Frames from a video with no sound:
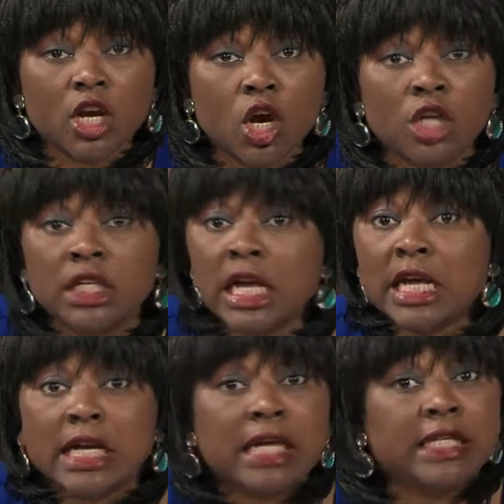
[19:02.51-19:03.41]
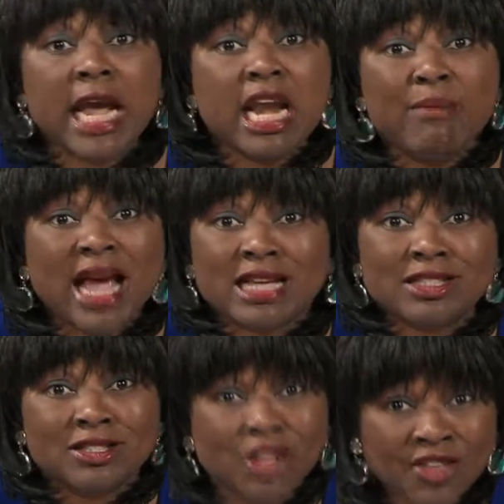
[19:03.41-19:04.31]
god the enemy
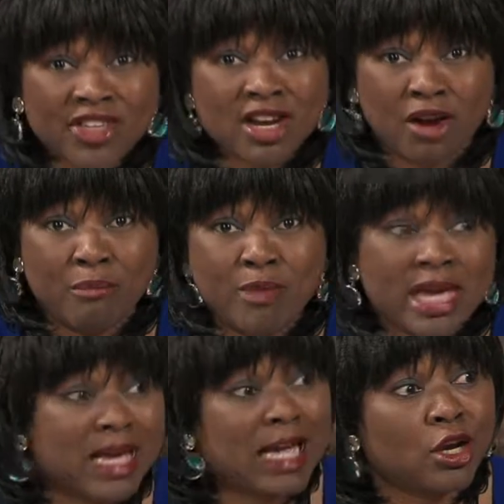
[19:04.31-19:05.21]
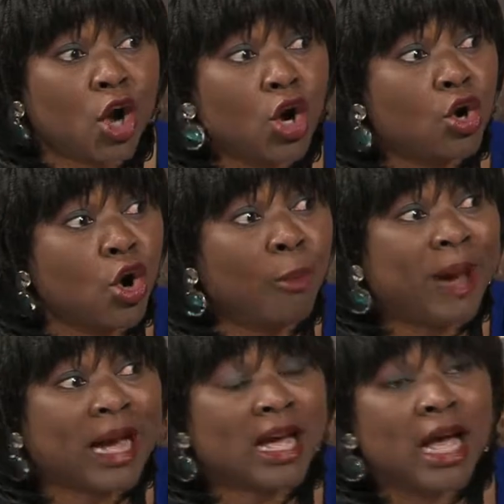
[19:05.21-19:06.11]
has nothing on me he cannot go
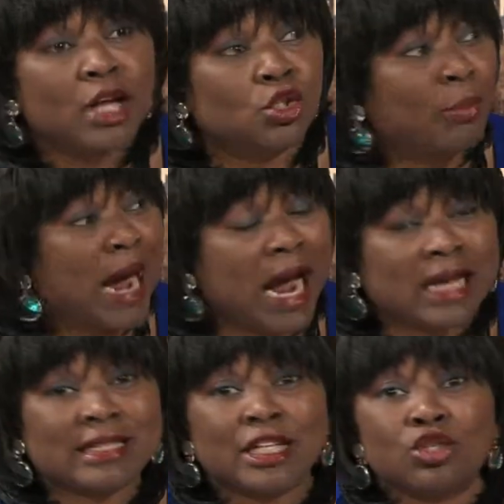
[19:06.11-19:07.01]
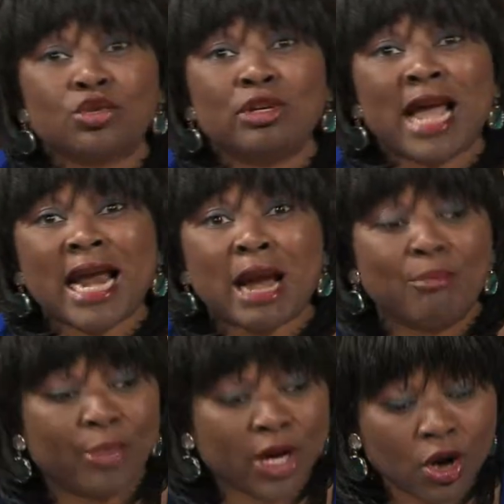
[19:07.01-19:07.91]
back to my ancestral line
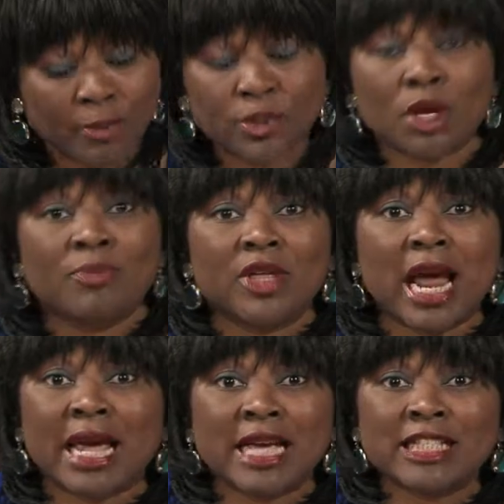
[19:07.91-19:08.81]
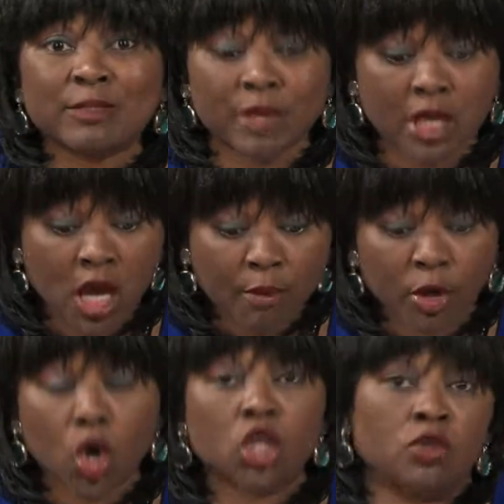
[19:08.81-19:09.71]
and bring up something against me
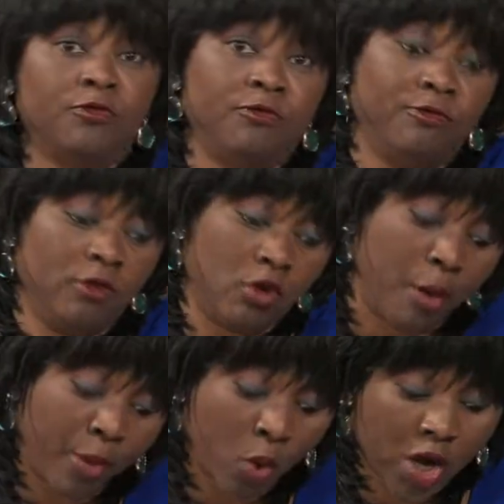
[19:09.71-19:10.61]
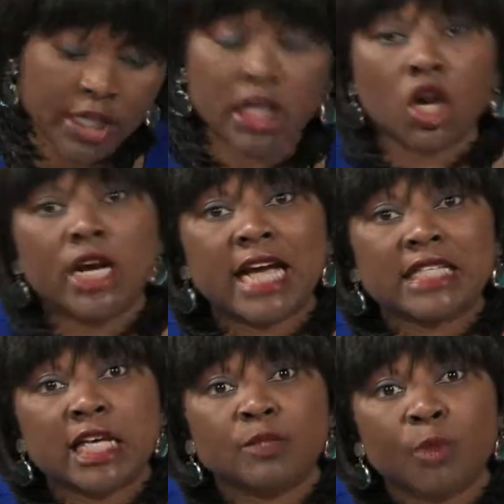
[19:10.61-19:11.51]
because number one the lord has
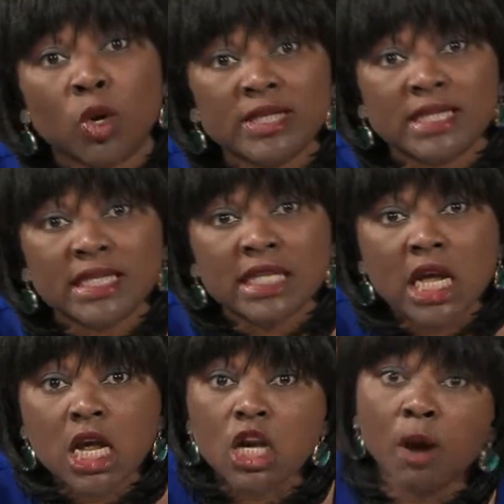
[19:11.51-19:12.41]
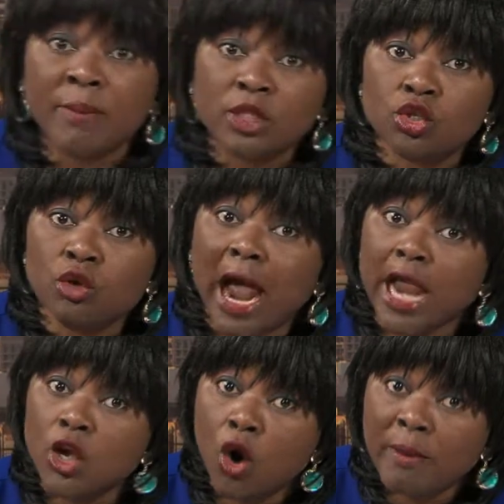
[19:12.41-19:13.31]
exposed it number two i
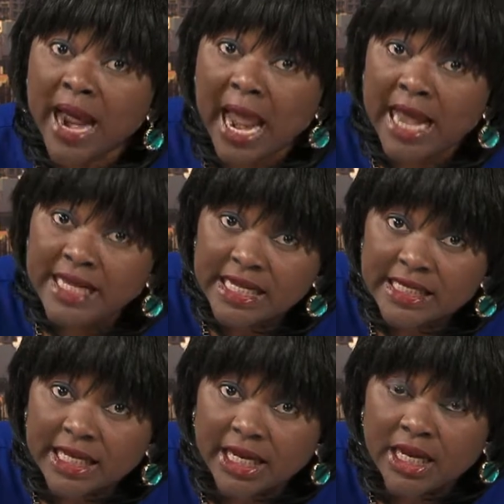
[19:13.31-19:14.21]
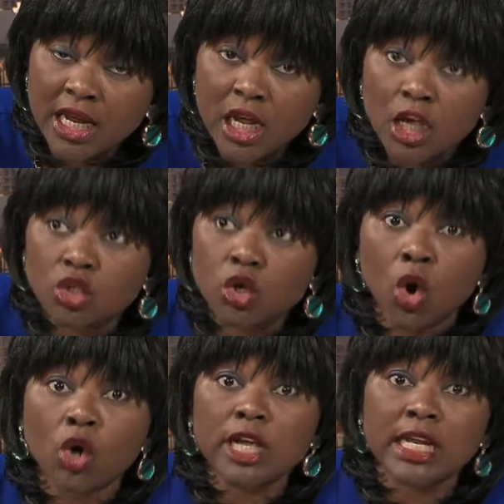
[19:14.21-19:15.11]
know my identity
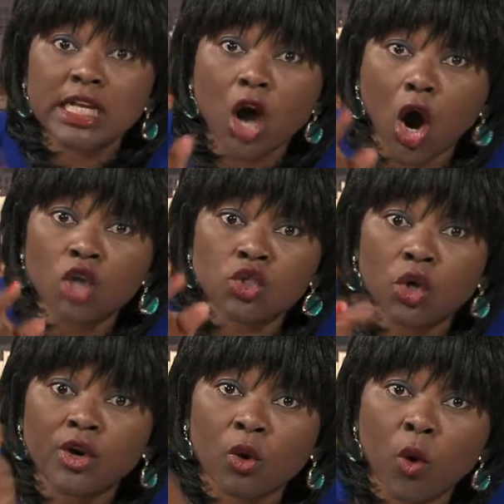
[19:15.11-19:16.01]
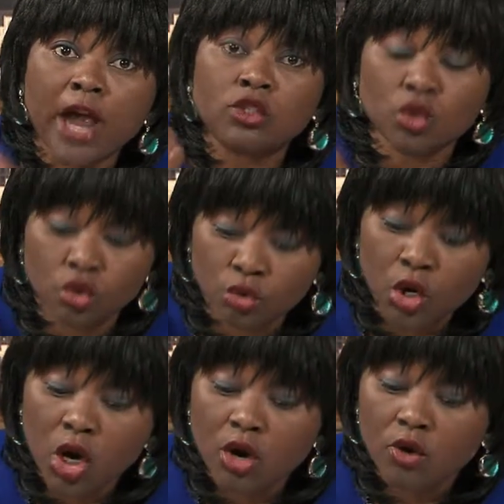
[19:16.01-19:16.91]
so it also requires you to
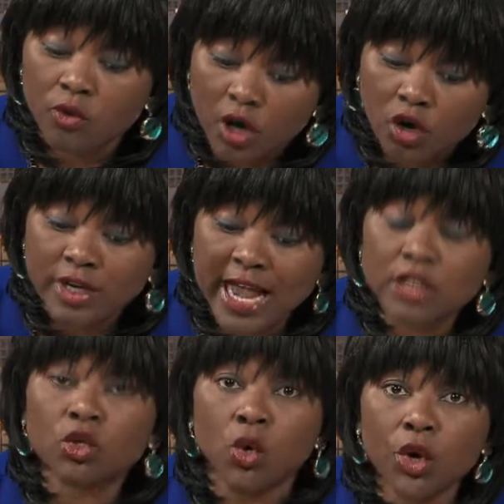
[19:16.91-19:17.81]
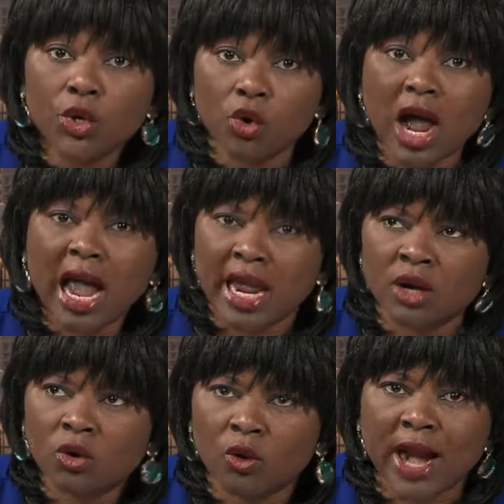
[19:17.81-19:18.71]
recognize who you are in
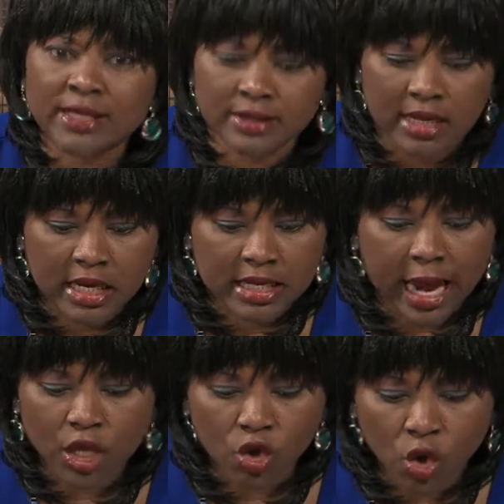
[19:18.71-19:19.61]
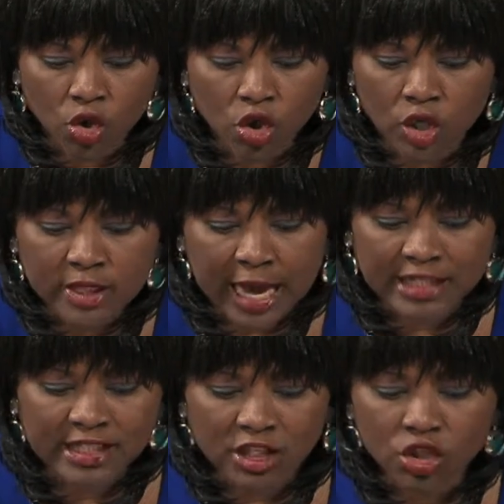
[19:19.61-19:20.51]
Christ, that your those
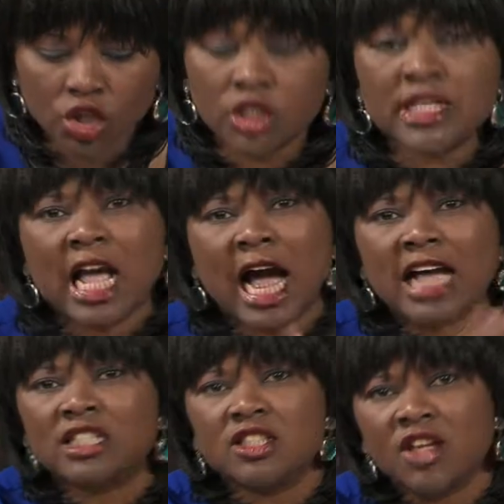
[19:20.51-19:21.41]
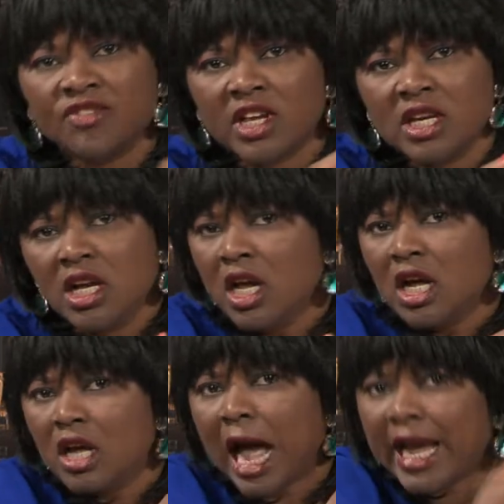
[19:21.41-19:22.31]
ancestors has nothing
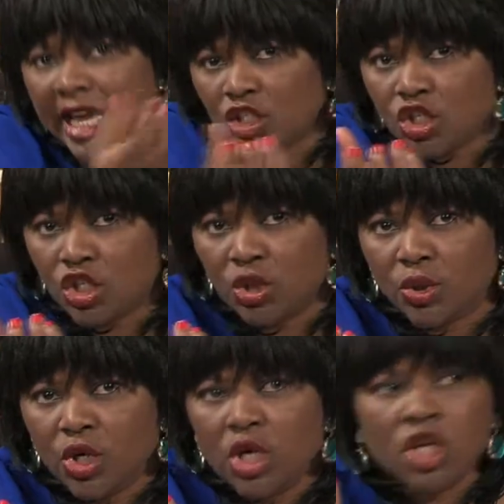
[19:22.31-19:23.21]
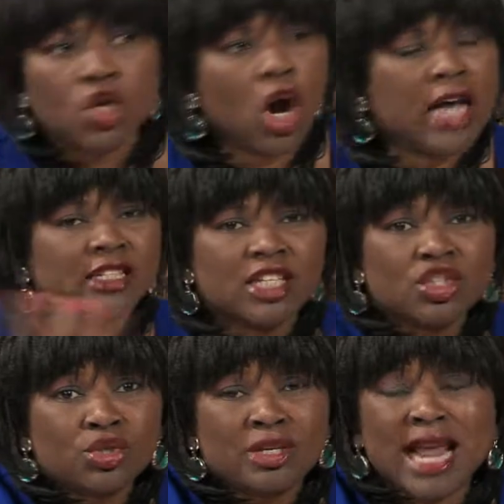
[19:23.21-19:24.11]
against you. Your
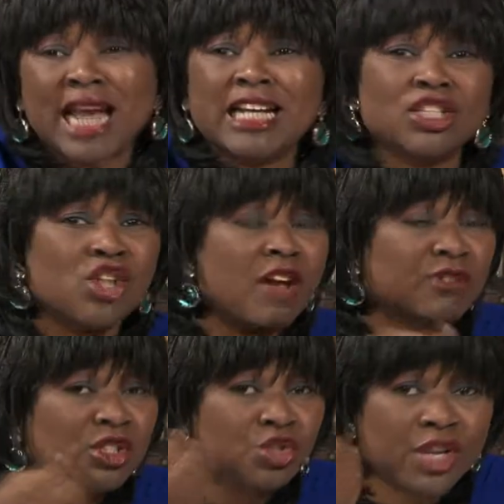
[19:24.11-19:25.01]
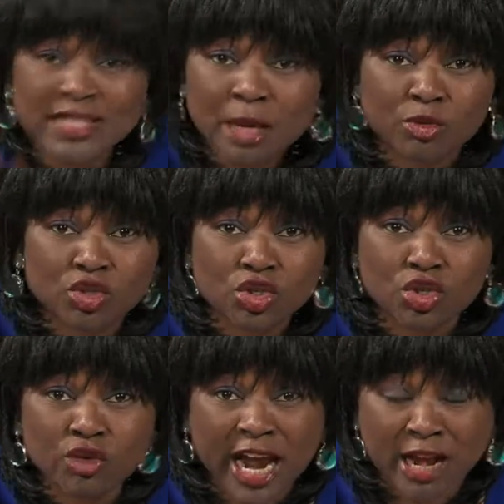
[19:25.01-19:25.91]
ancestral line is not even traceable to
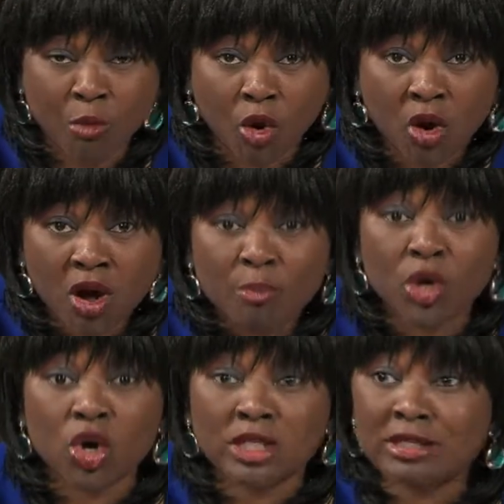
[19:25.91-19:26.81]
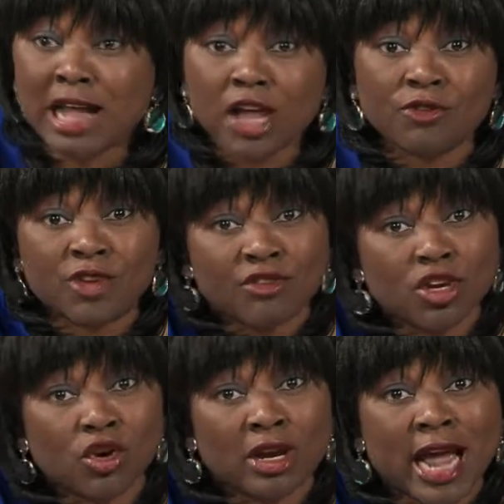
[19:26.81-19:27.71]
you anymore because now you've given
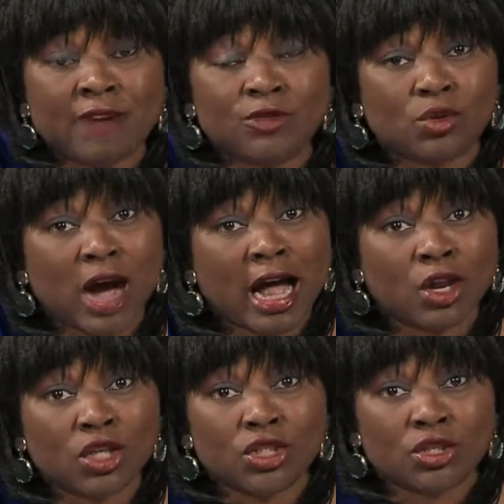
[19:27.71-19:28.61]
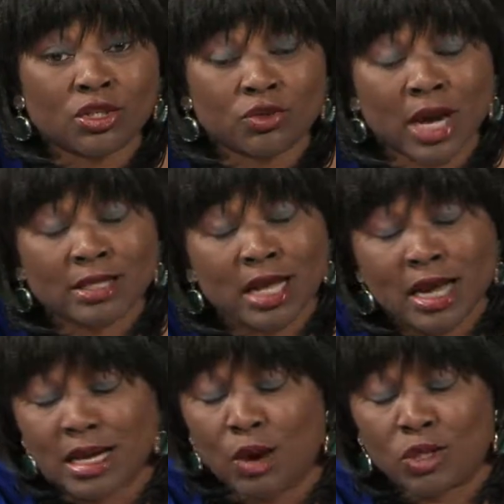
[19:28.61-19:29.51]
your life to our Lord Jesus Christ.
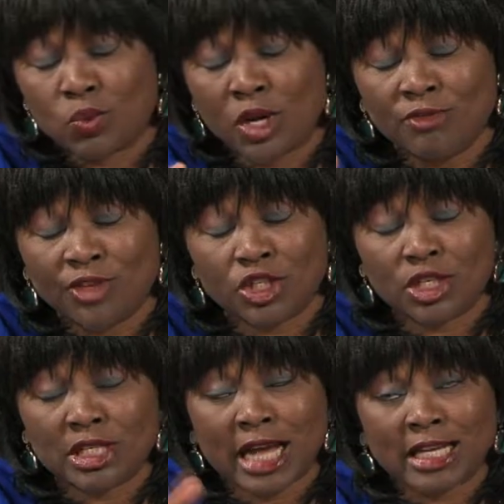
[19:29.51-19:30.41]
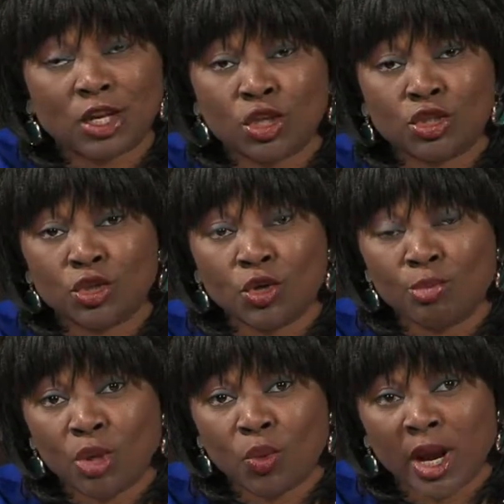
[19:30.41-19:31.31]
There was one vision that the Lord showed
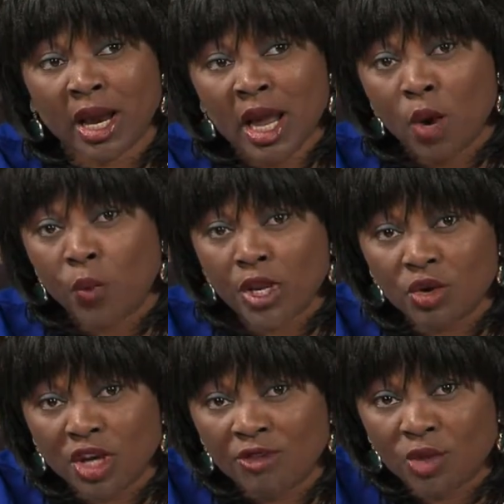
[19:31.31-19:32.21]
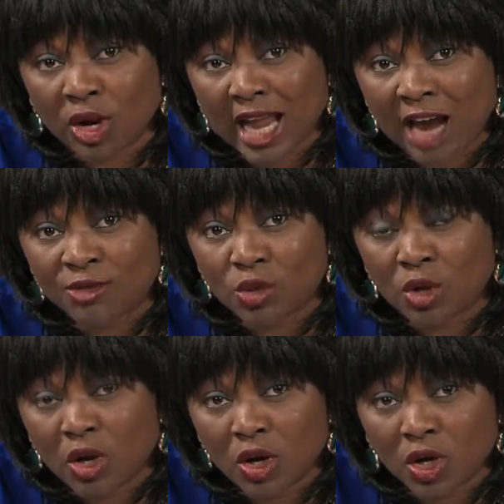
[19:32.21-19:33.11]
me where when you give your life to
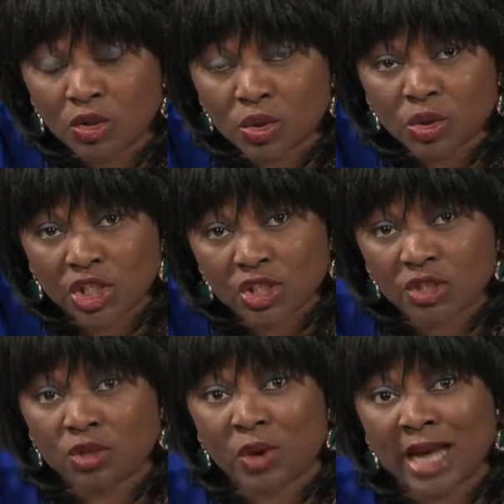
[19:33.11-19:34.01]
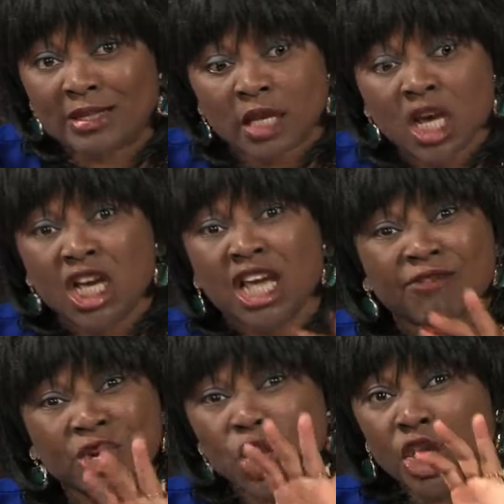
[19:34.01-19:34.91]
uh, to Jesus Christ,
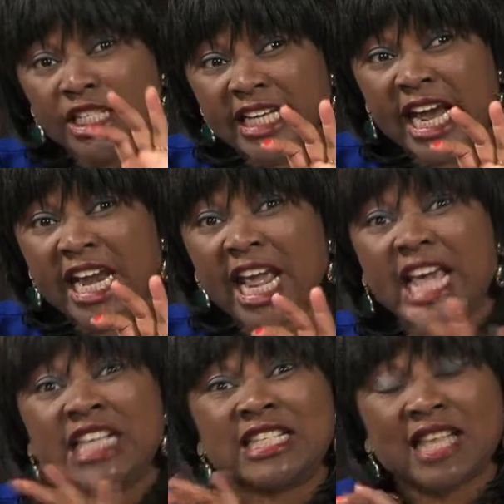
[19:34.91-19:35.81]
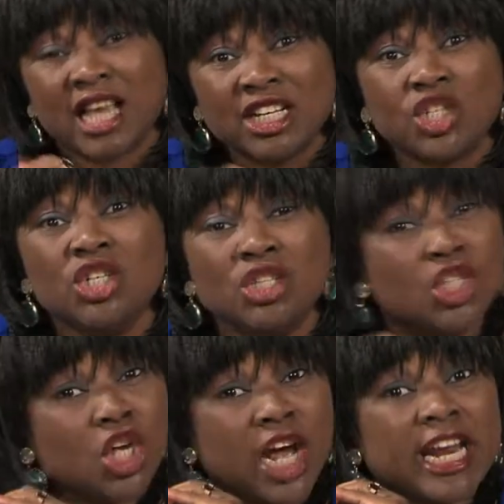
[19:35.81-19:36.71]
even your DNA is
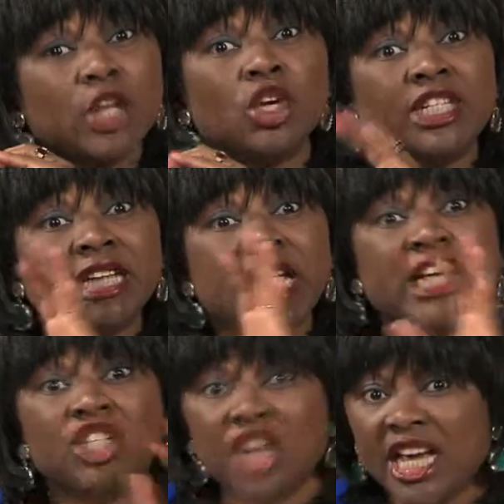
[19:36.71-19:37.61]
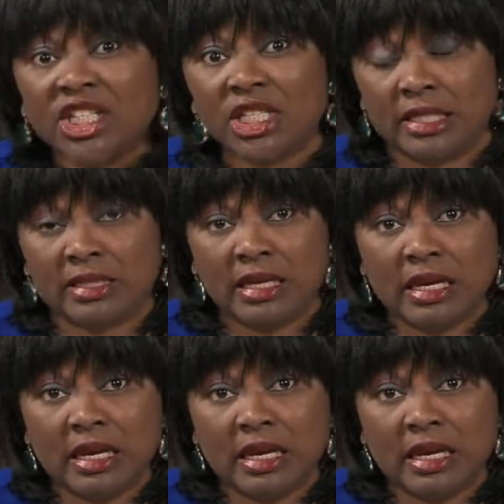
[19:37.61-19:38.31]
DNA your DNA changes.